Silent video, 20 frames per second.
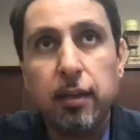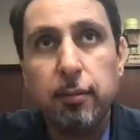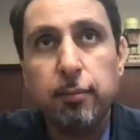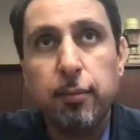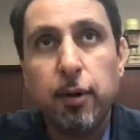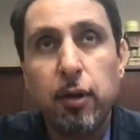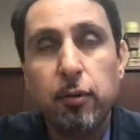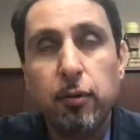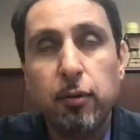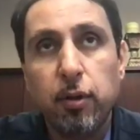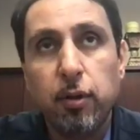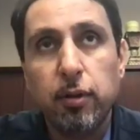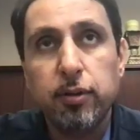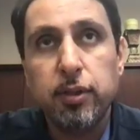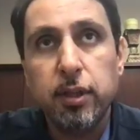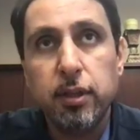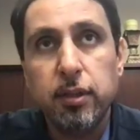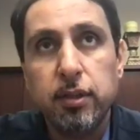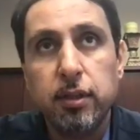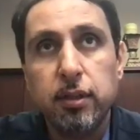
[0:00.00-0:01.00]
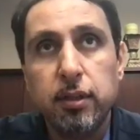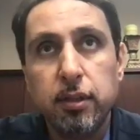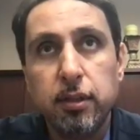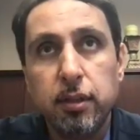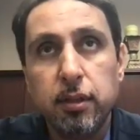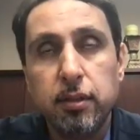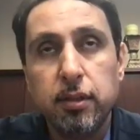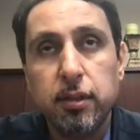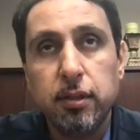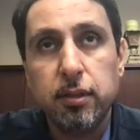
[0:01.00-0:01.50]
Braunwald's is
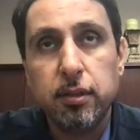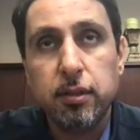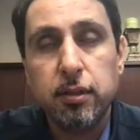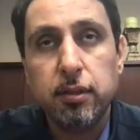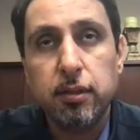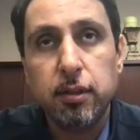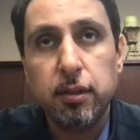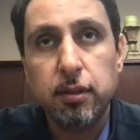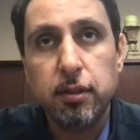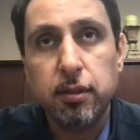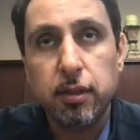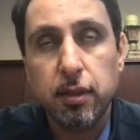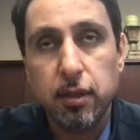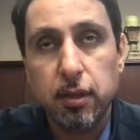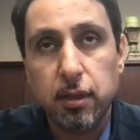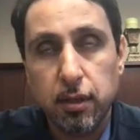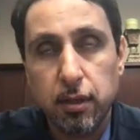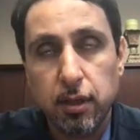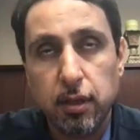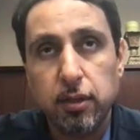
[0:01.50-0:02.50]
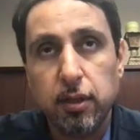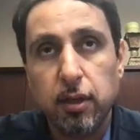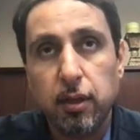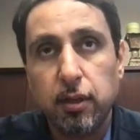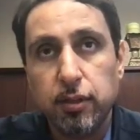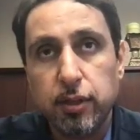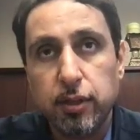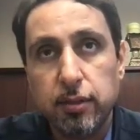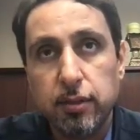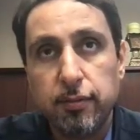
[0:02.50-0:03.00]
a
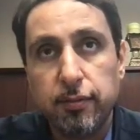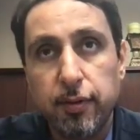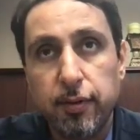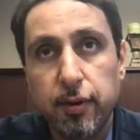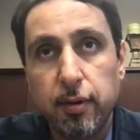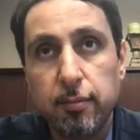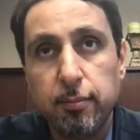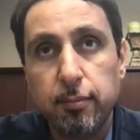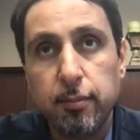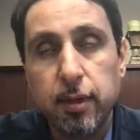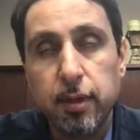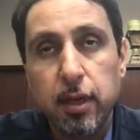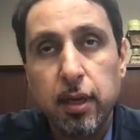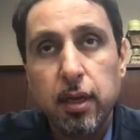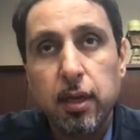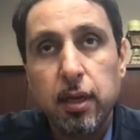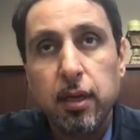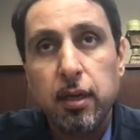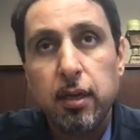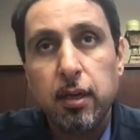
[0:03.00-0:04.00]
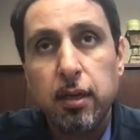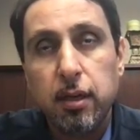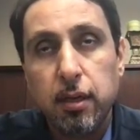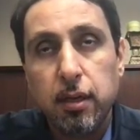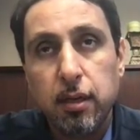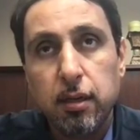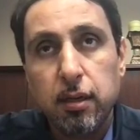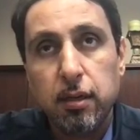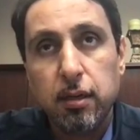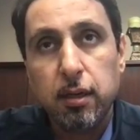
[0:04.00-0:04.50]
cardiologist from
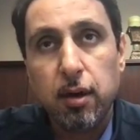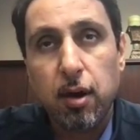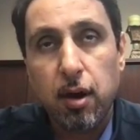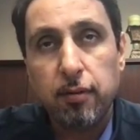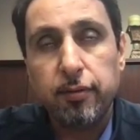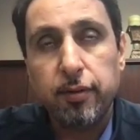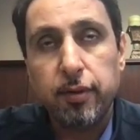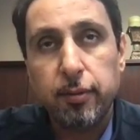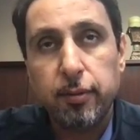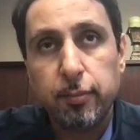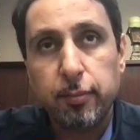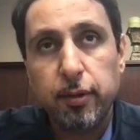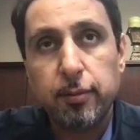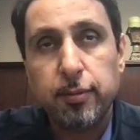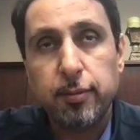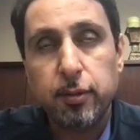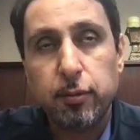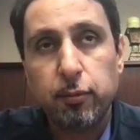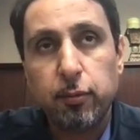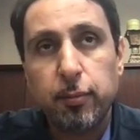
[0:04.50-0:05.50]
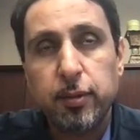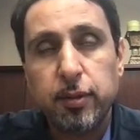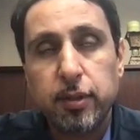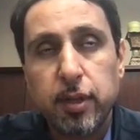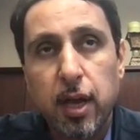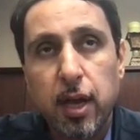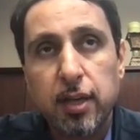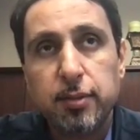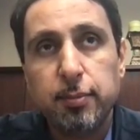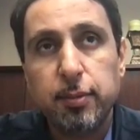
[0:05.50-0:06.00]
Harvard, Brigham and Women's
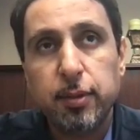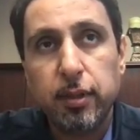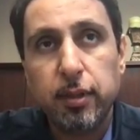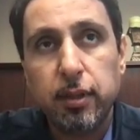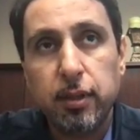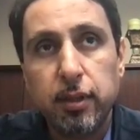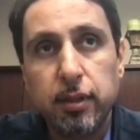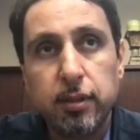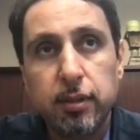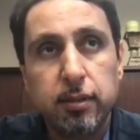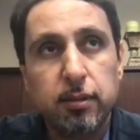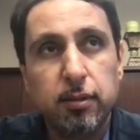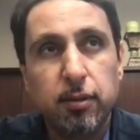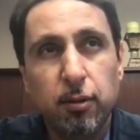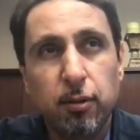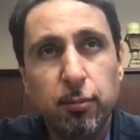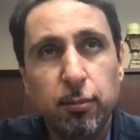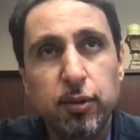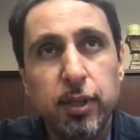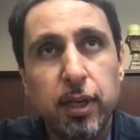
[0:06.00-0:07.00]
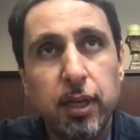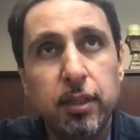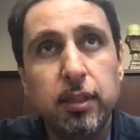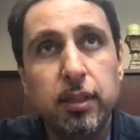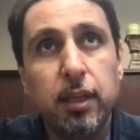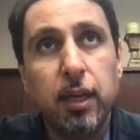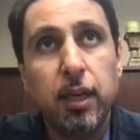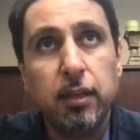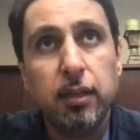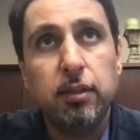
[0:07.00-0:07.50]
Hospital. He's almost
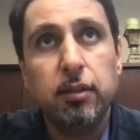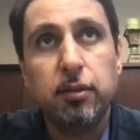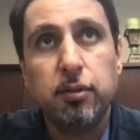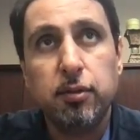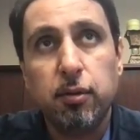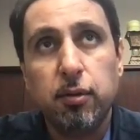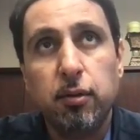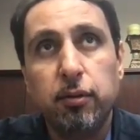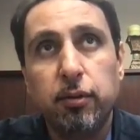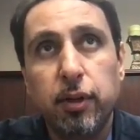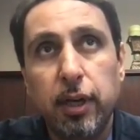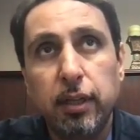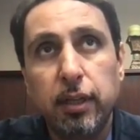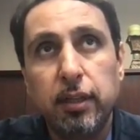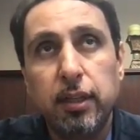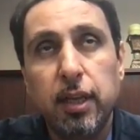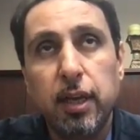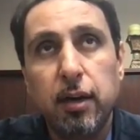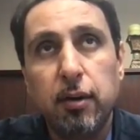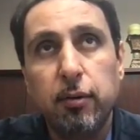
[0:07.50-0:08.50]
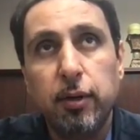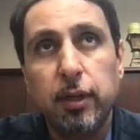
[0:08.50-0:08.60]
88 years old right now.